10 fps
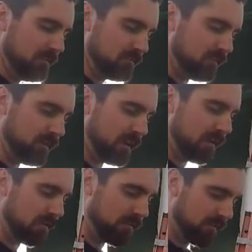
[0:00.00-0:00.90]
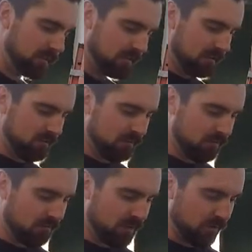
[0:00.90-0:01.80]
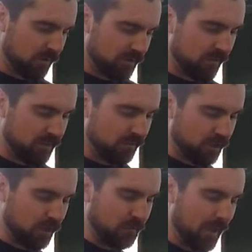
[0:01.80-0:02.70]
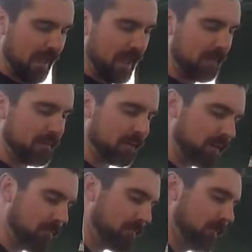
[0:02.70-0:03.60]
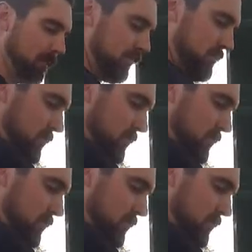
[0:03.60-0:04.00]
so we know. What, where did this term ham come from? I'm sure you